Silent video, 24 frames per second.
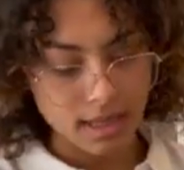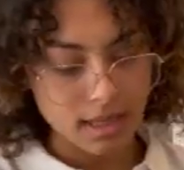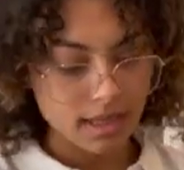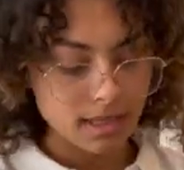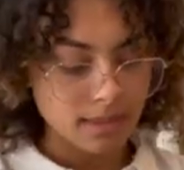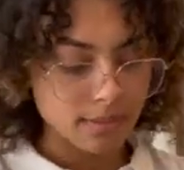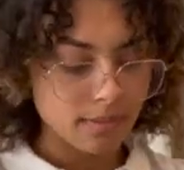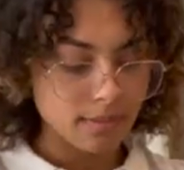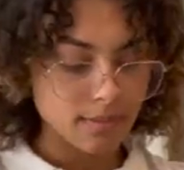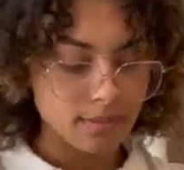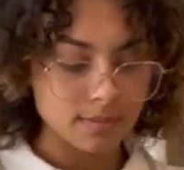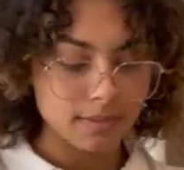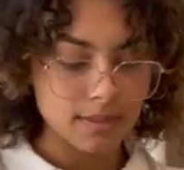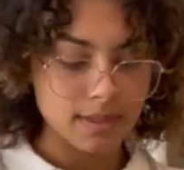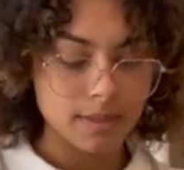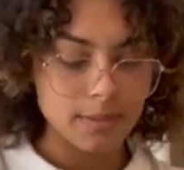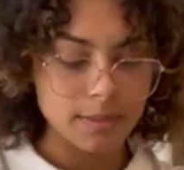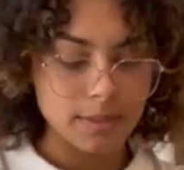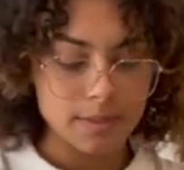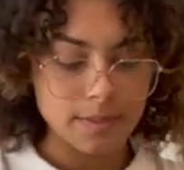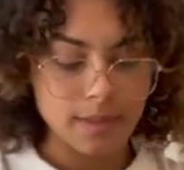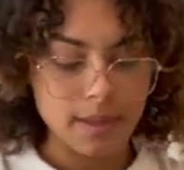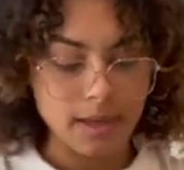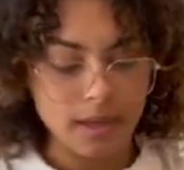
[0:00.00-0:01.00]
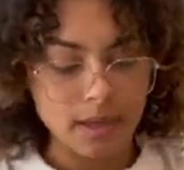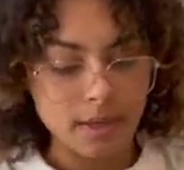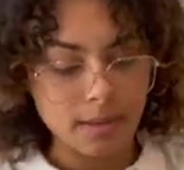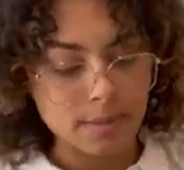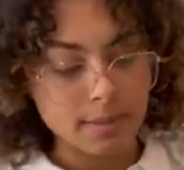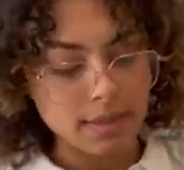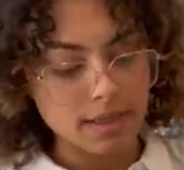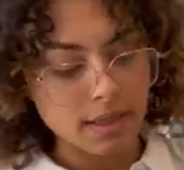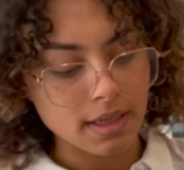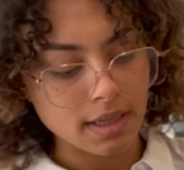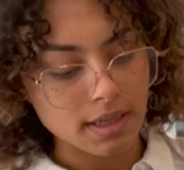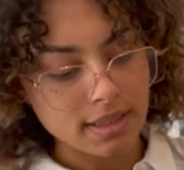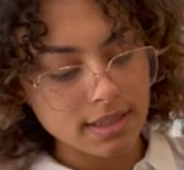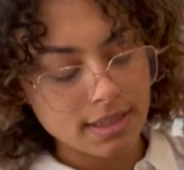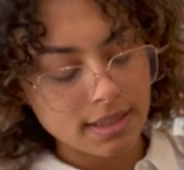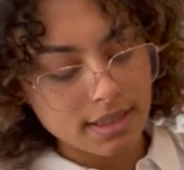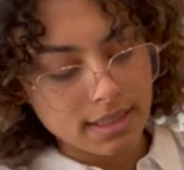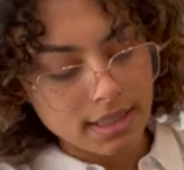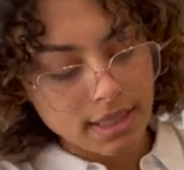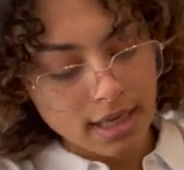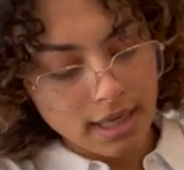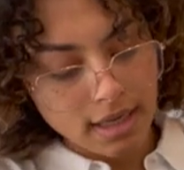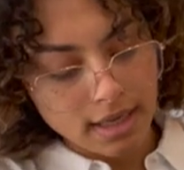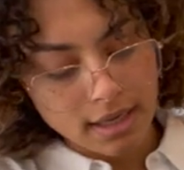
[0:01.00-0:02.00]
it zipped back up so you can
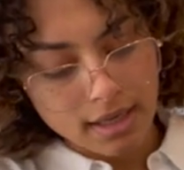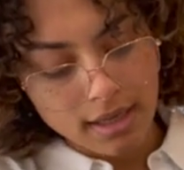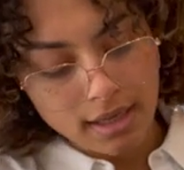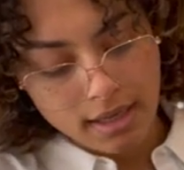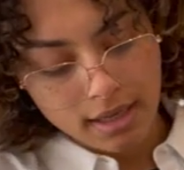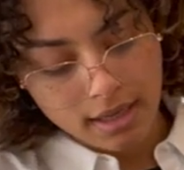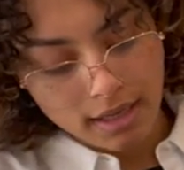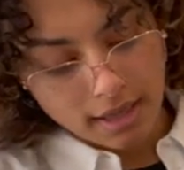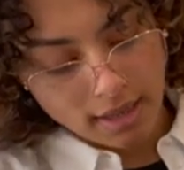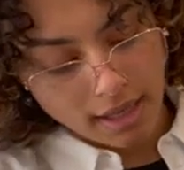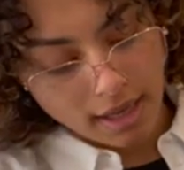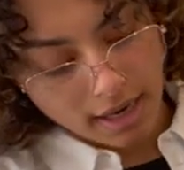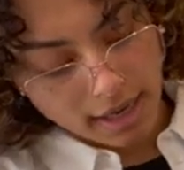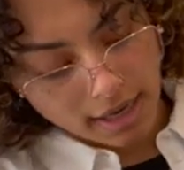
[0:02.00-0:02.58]
see that